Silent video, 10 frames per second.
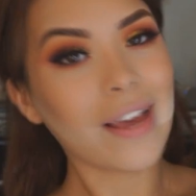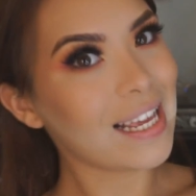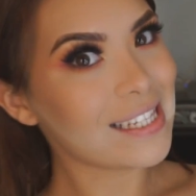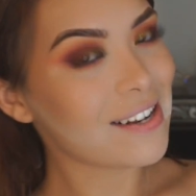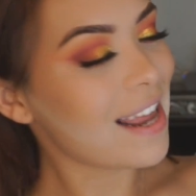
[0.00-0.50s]

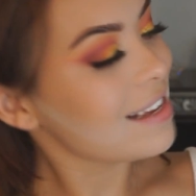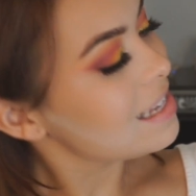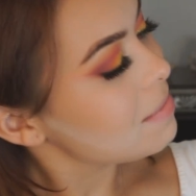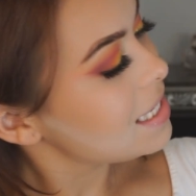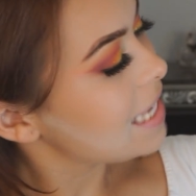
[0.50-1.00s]
Okay, so
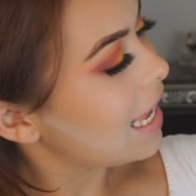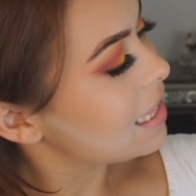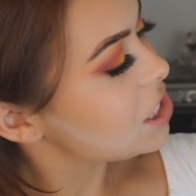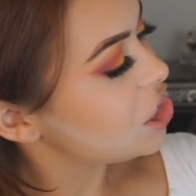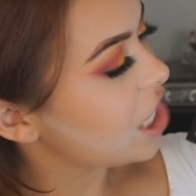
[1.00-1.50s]
next I'm going to
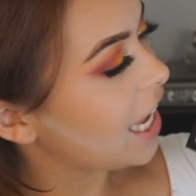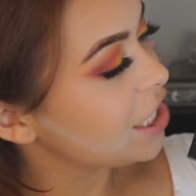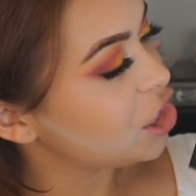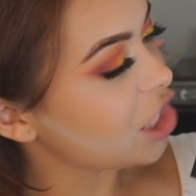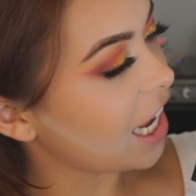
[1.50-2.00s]
take the
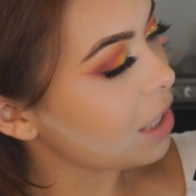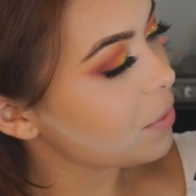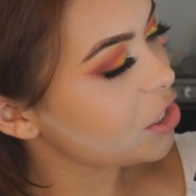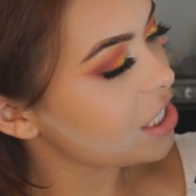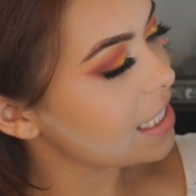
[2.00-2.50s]
shade
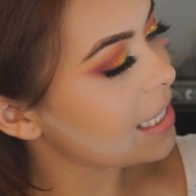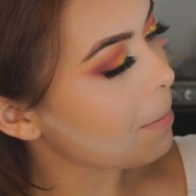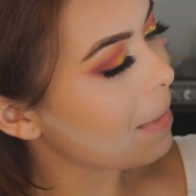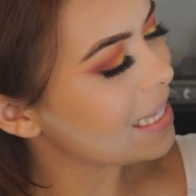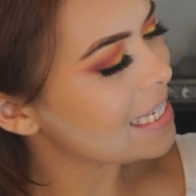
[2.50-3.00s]
Jane, which is this
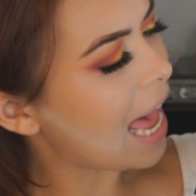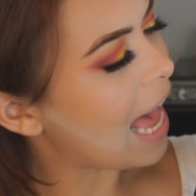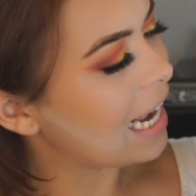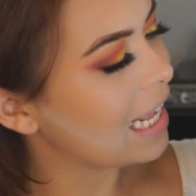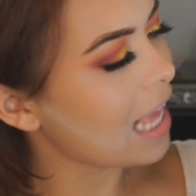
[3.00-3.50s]

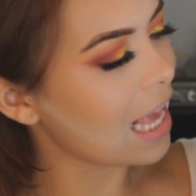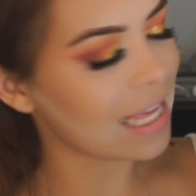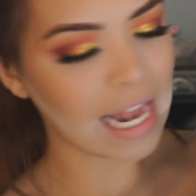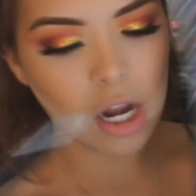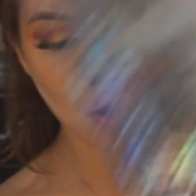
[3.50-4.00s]
metallic
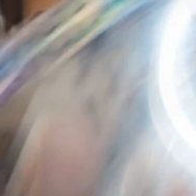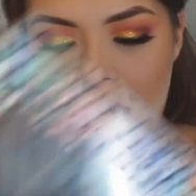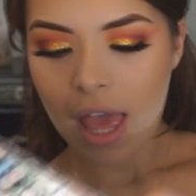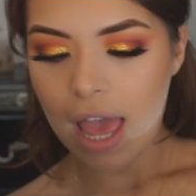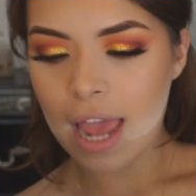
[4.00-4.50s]
yellow,
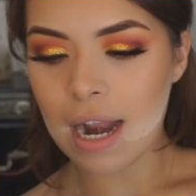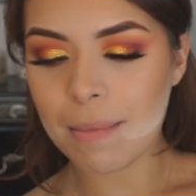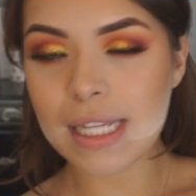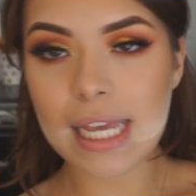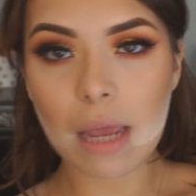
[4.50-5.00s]
and
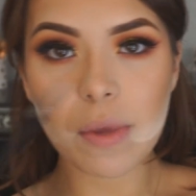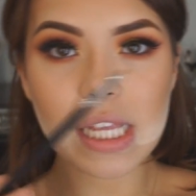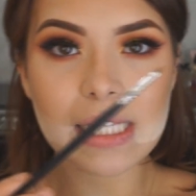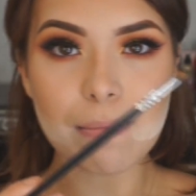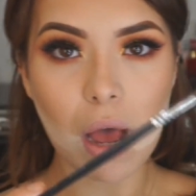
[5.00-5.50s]
I'm going to take it
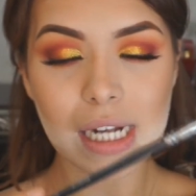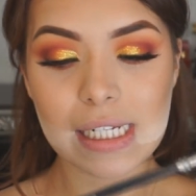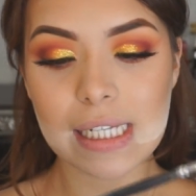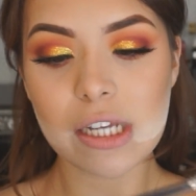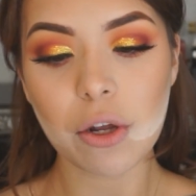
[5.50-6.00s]
with a
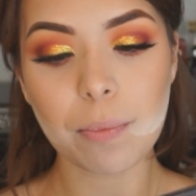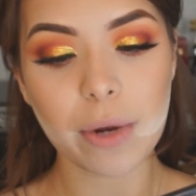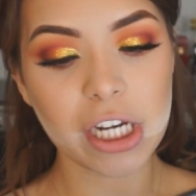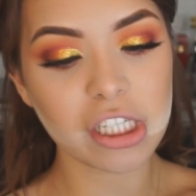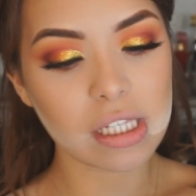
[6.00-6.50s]
small detailed
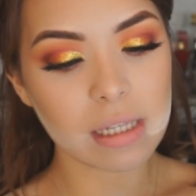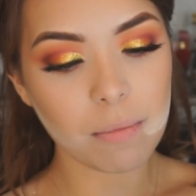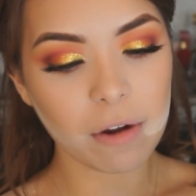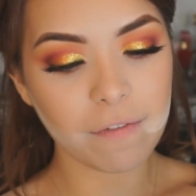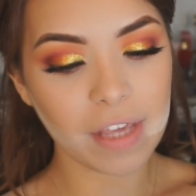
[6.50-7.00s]
brush. This is
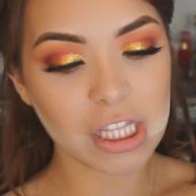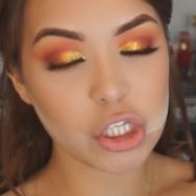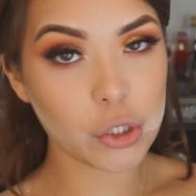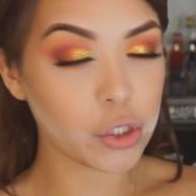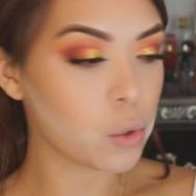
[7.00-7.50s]
a
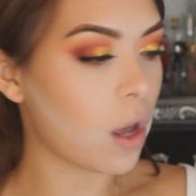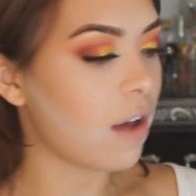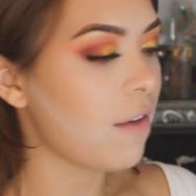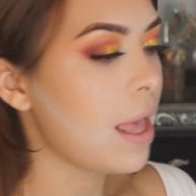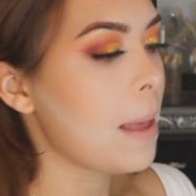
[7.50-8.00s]
Morphe
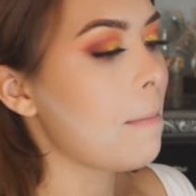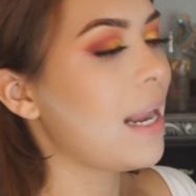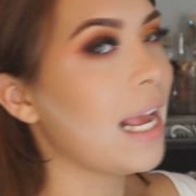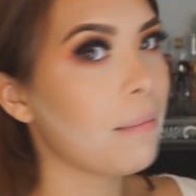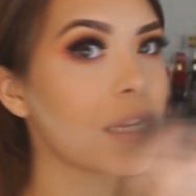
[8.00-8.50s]
212,
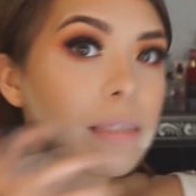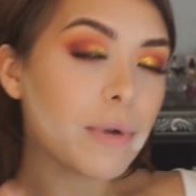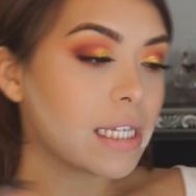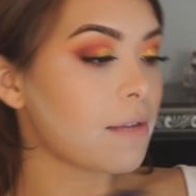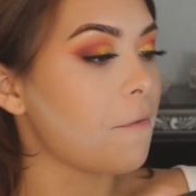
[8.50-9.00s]
but I am going to
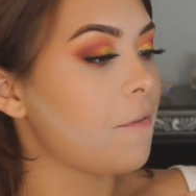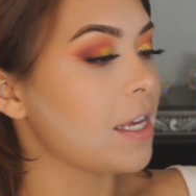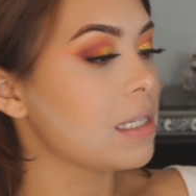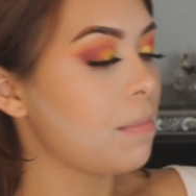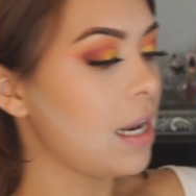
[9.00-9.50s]
spray some
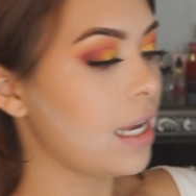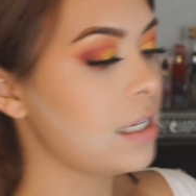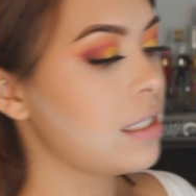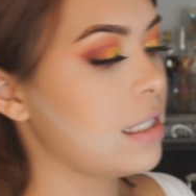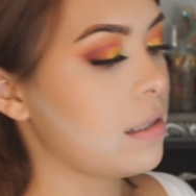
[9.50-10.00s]
Fix
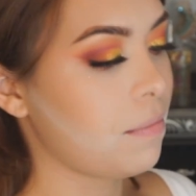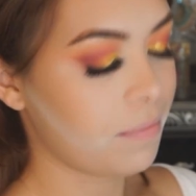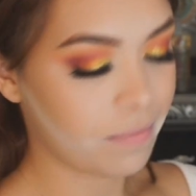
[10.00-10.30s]
Plus.